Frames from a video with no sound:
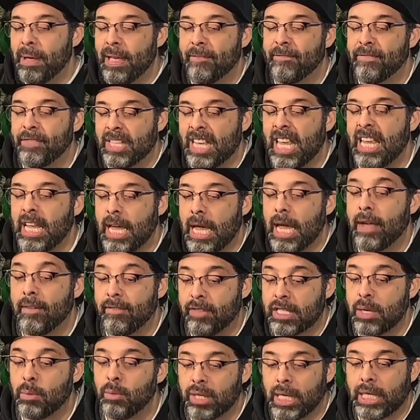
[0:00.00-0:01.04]

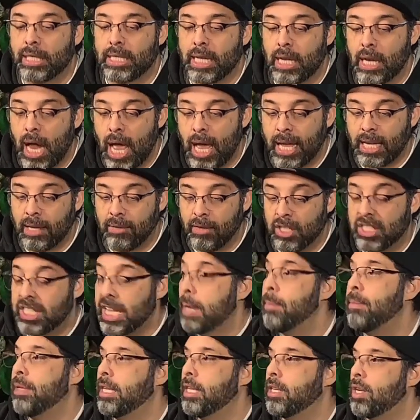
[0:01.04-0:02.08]
if someone said I give you
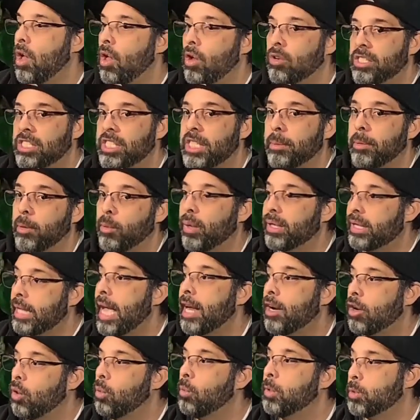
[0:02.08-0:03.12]
$10 million to tell me what
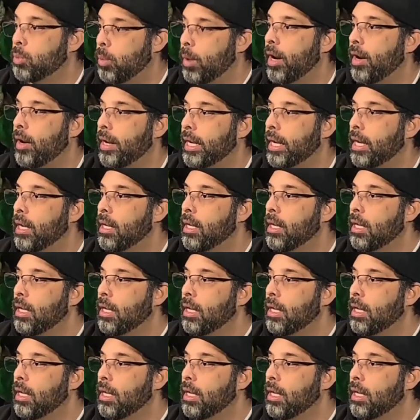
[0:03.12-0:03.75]
that girl was wearing,"